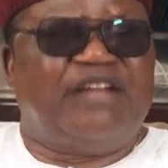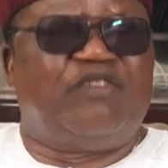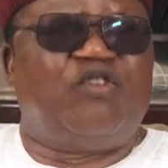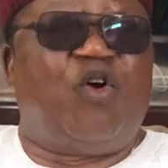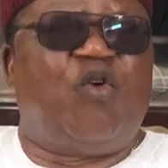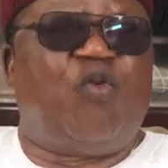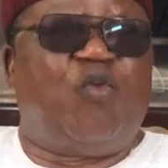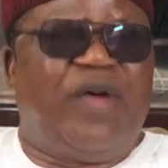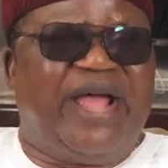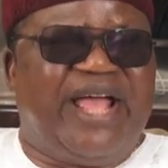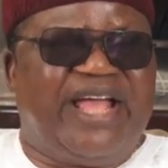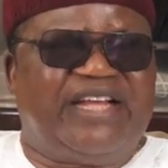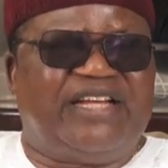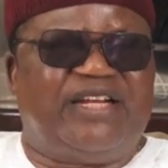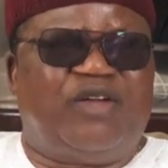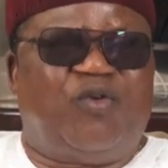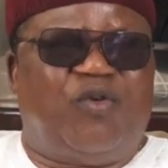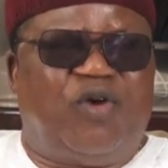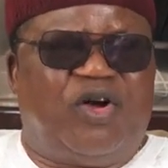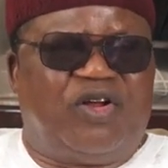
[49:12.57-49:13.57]
There are
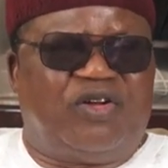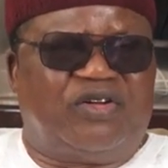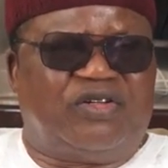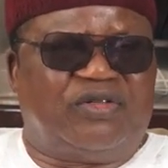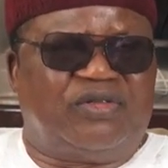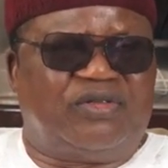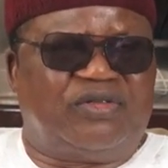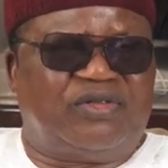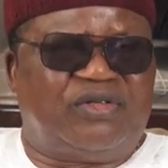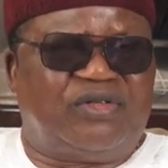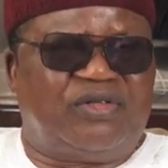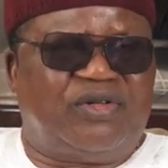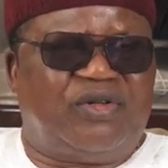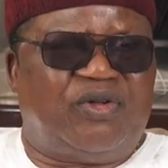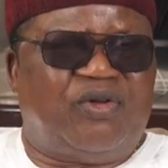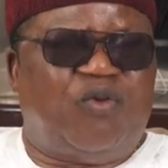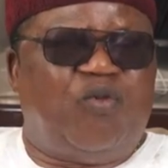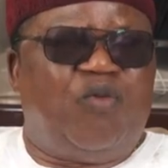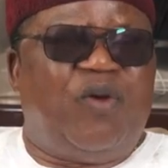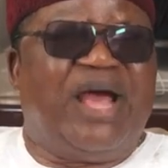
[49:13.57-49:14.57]
nowhere in the world
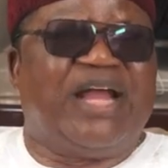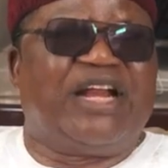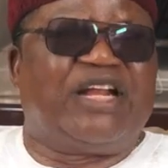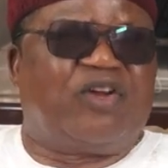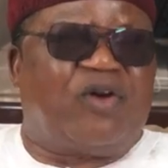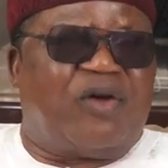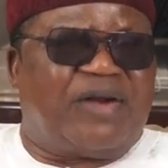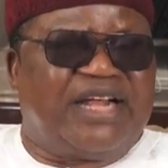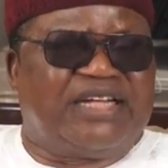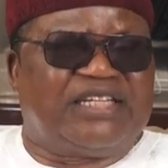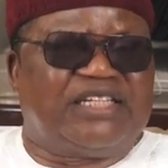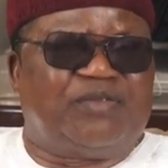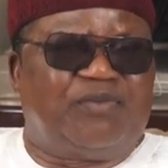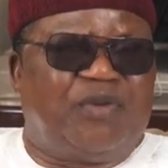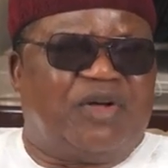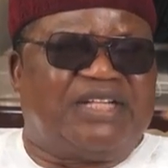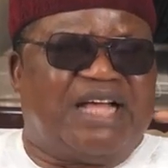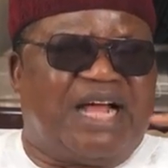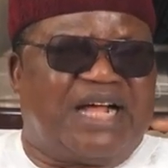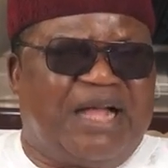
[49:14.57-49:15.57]
where
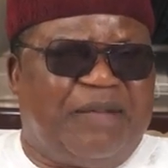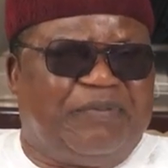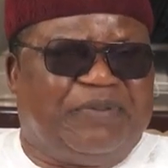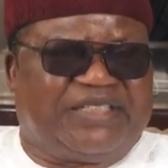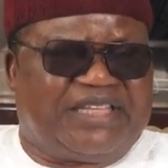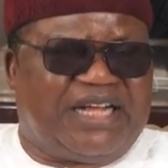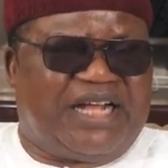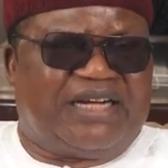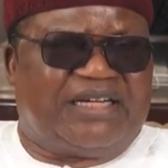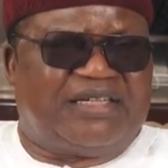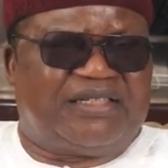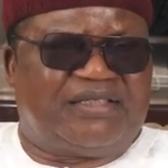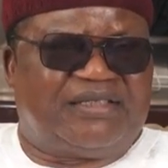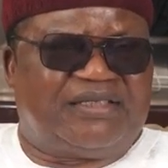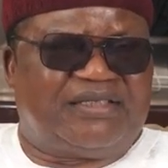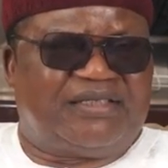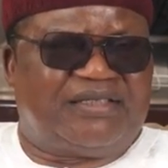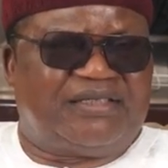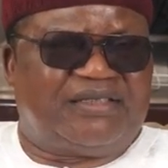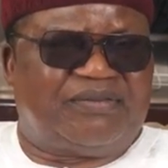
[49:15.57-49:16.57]
recurrent is more than
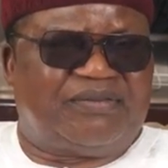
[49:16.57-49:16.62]
capital.